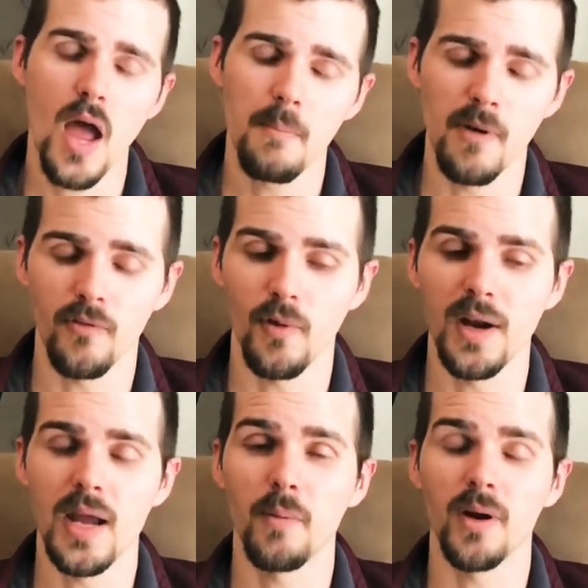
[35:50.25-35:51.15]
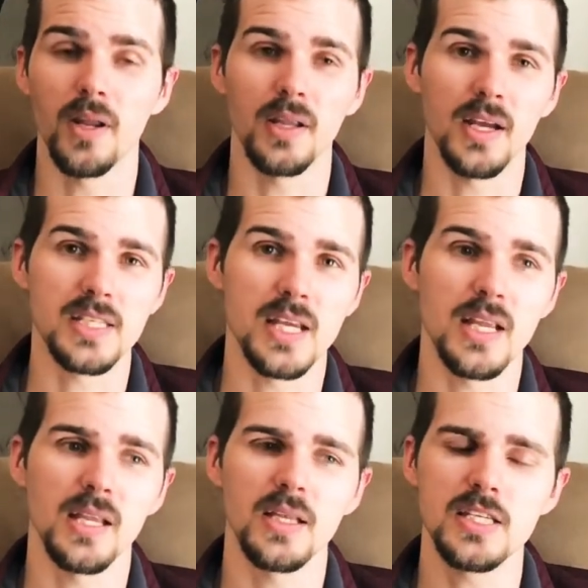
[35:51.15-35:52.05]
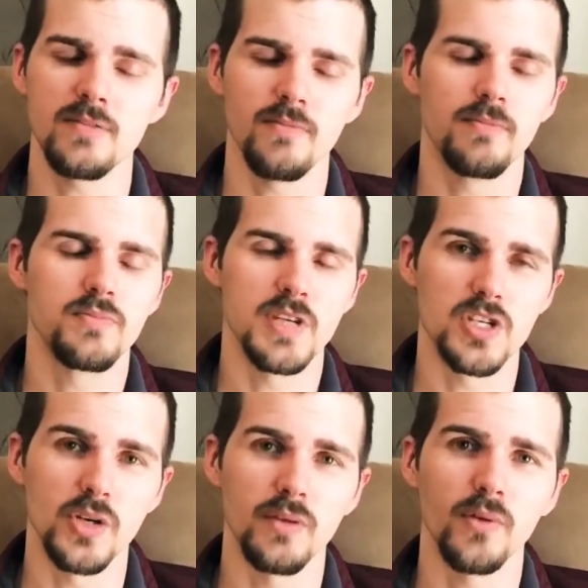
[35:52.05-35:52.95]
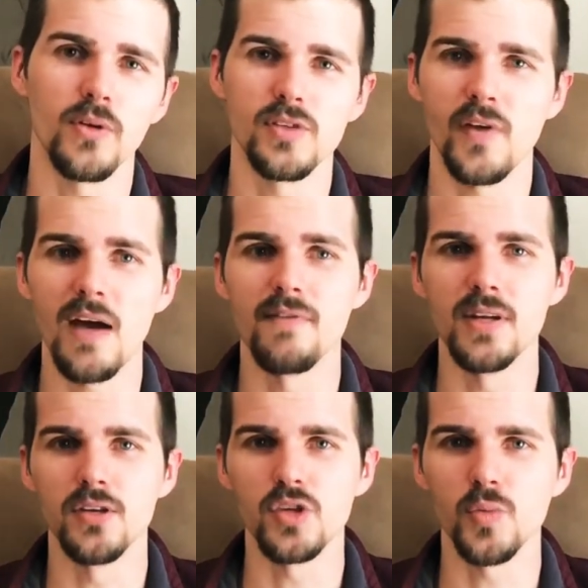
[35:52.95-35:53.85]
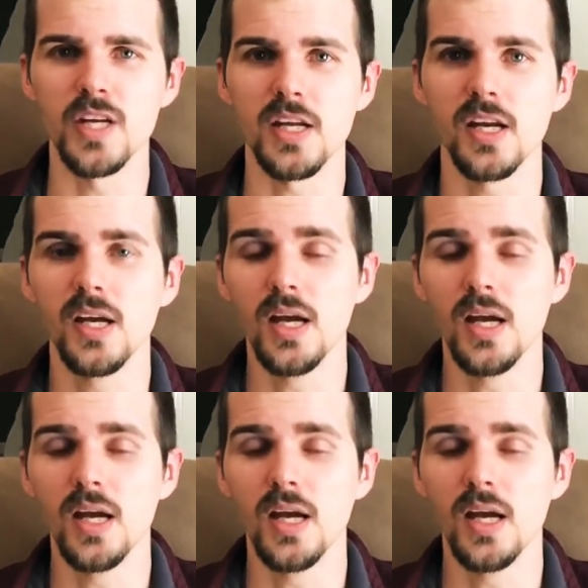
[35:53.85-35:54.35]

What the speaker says: but for right now, we're going to, like I said, at least be shooting for those 5 videos a week